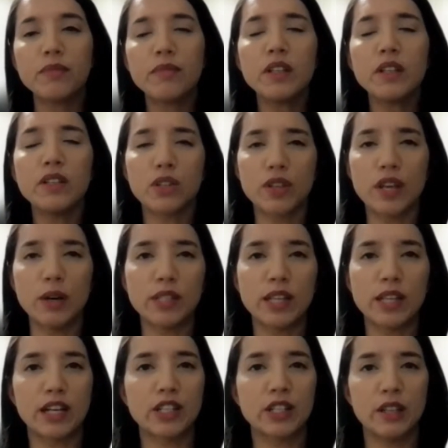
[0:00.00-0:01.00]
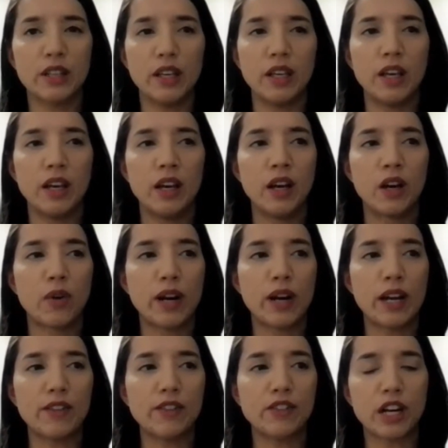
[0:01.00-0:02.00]
So that was actually right
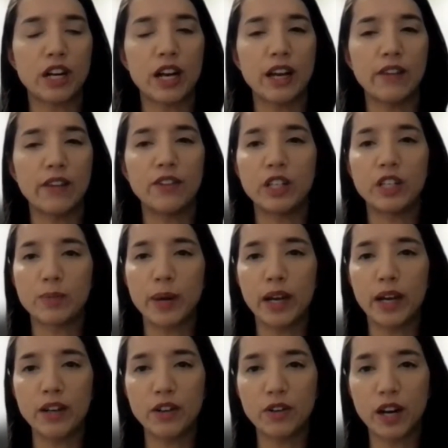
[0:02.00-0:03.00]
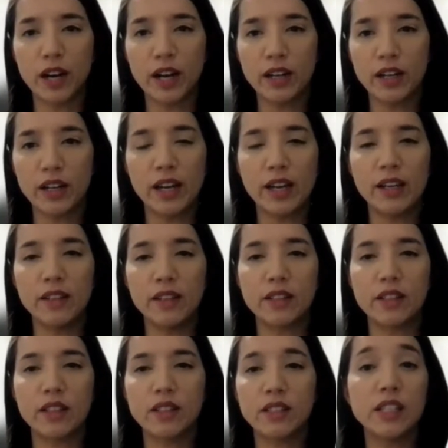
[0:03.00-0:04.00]
after I had finished my undergrad, and I
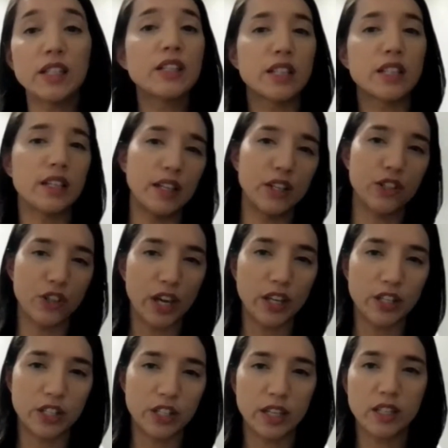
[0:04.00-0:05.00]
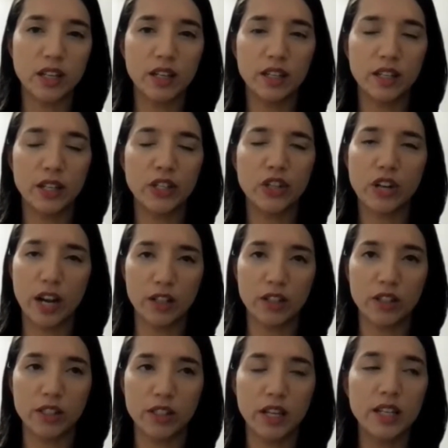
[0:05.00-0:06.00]
didn't study education. I studied
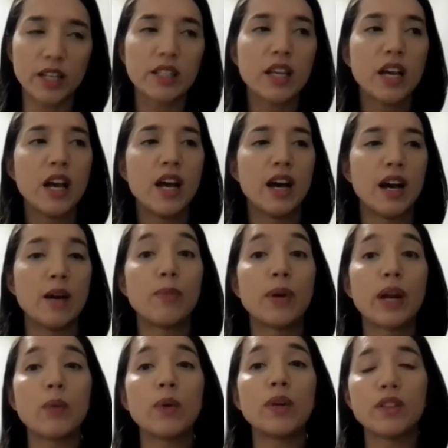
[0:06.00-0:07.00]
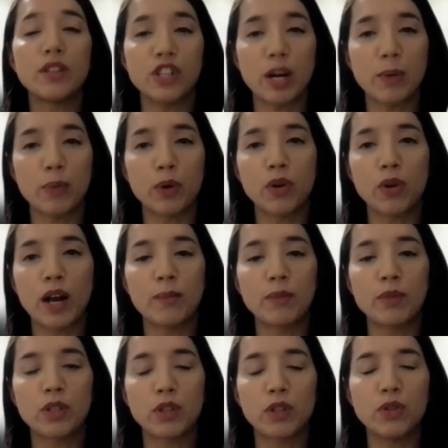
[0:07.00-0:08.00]
international studies, but I went on the JET program.
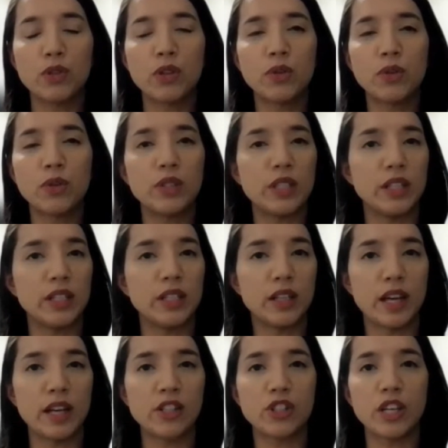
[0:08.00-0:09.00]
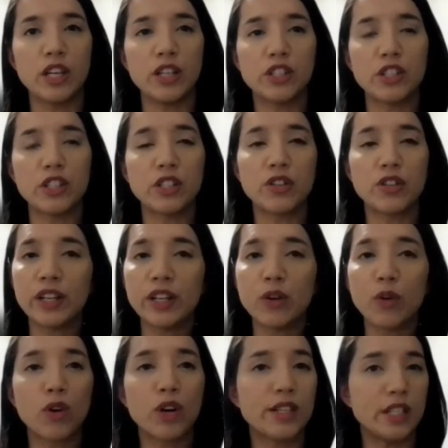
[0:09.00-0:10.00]
So you don't need an education degree
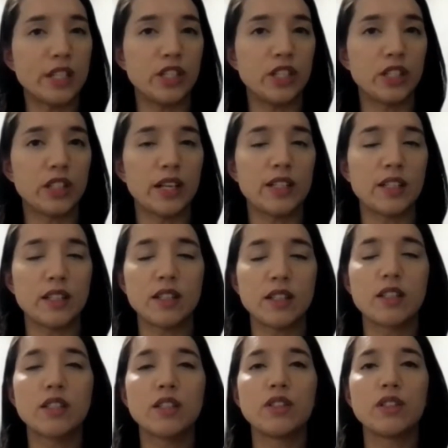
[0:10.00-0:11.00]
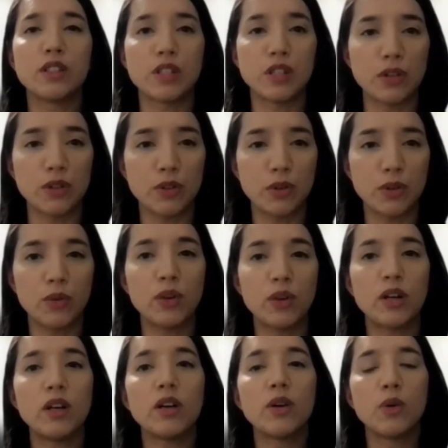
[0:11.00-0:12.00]
or a teaching license to
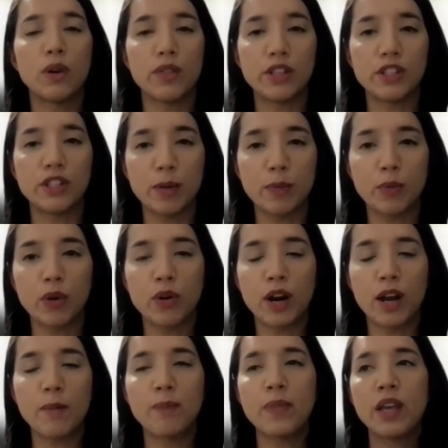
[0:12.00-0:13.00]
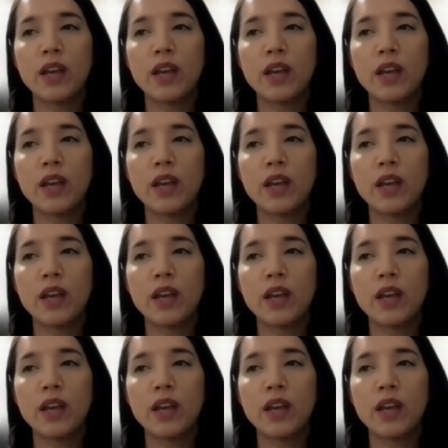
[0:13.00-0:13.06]
go on the JET program.